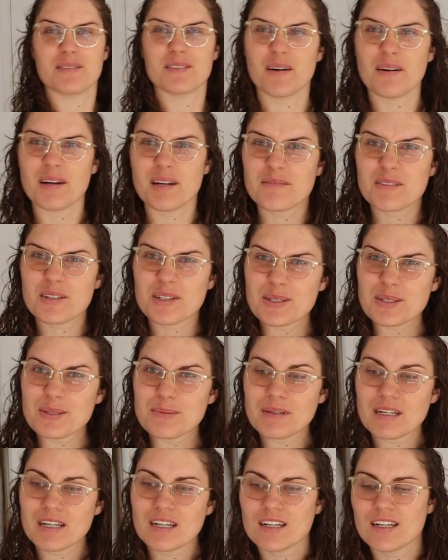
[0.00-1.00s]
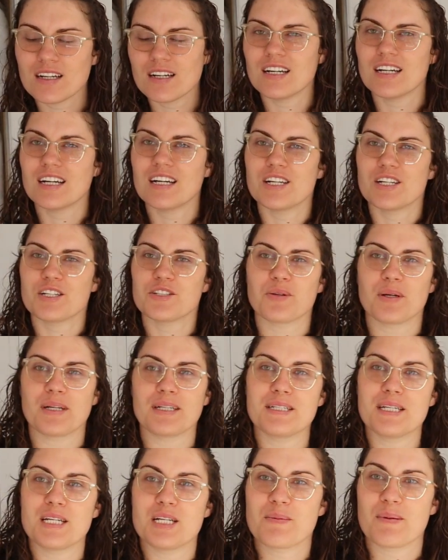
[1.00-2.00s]
sewing room, trying
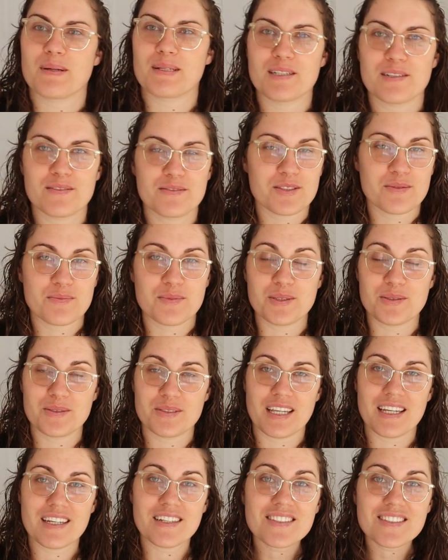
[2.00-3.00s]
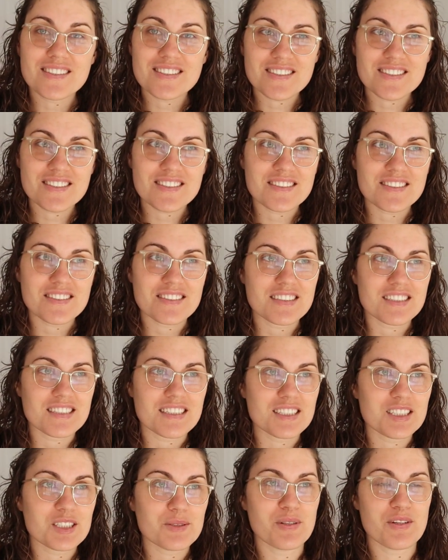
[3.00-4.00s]
to teach myself some new skills.
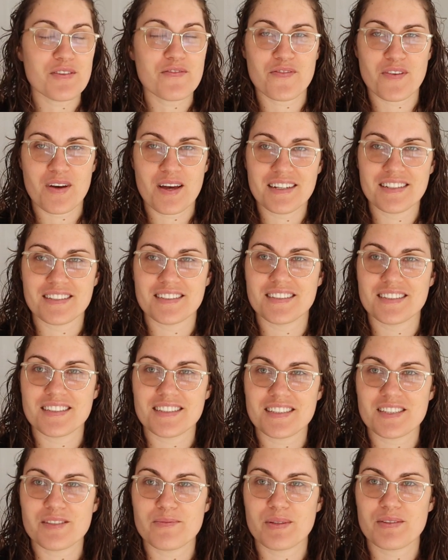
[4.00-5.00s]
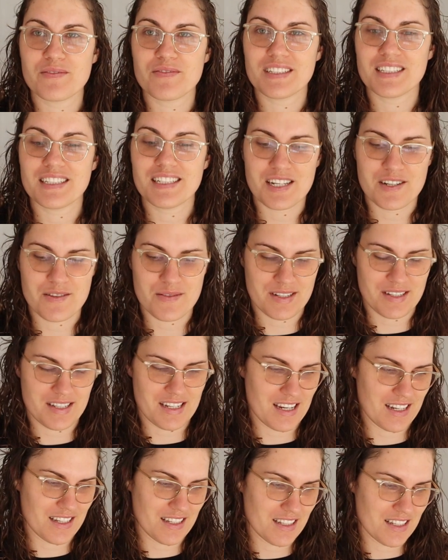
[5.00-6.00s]
It's been fun. It's been really
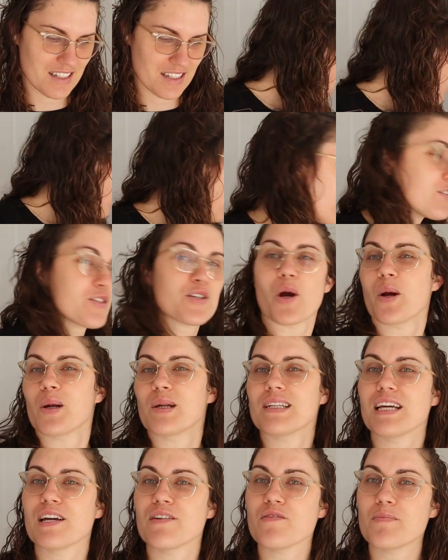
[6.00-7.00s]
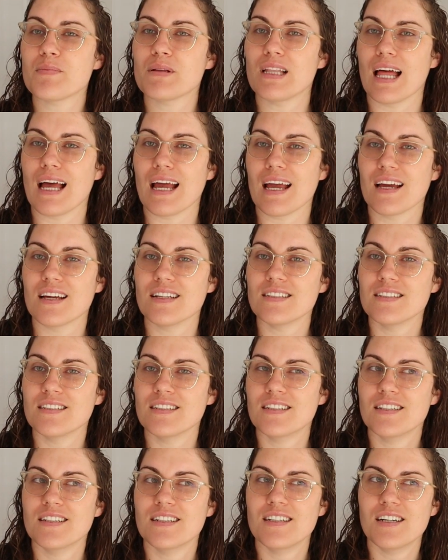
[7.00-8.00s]
interesting. I don't totally have a plan,
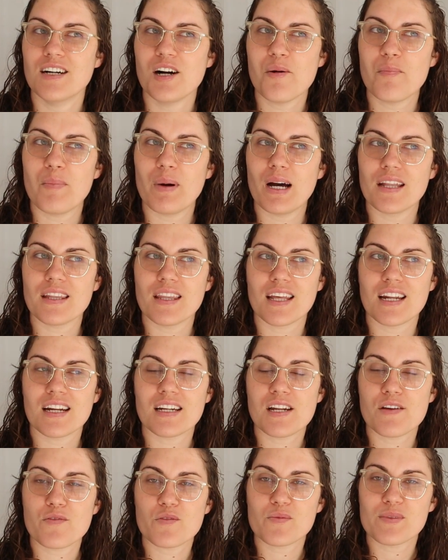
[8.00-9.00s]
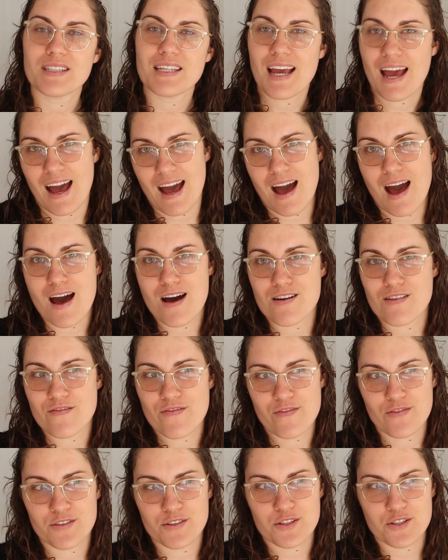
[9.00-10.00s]
but then I never really
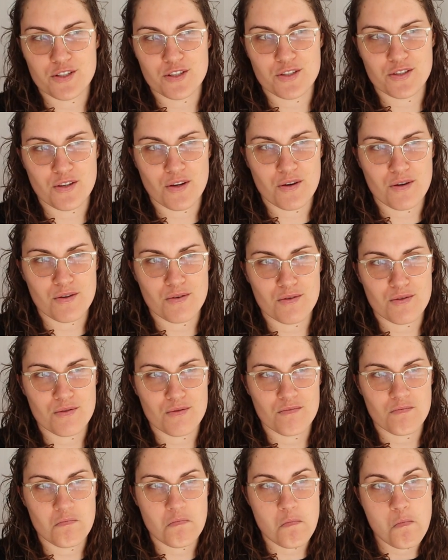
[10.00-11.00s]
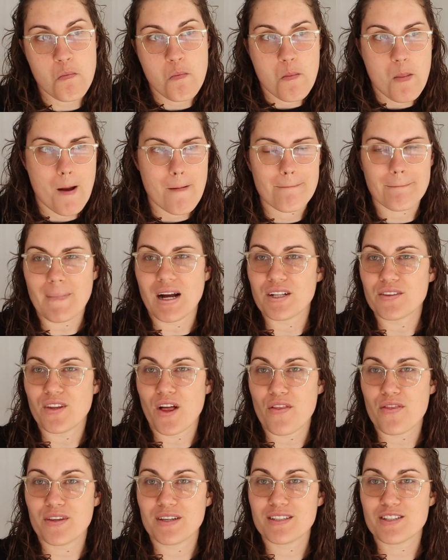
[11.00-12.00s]
have, so
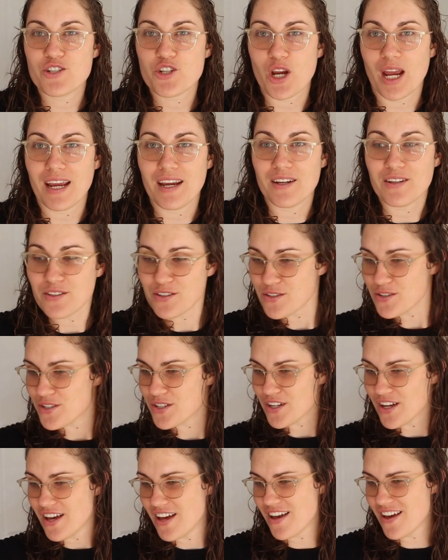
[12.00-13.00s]
nothing's changed.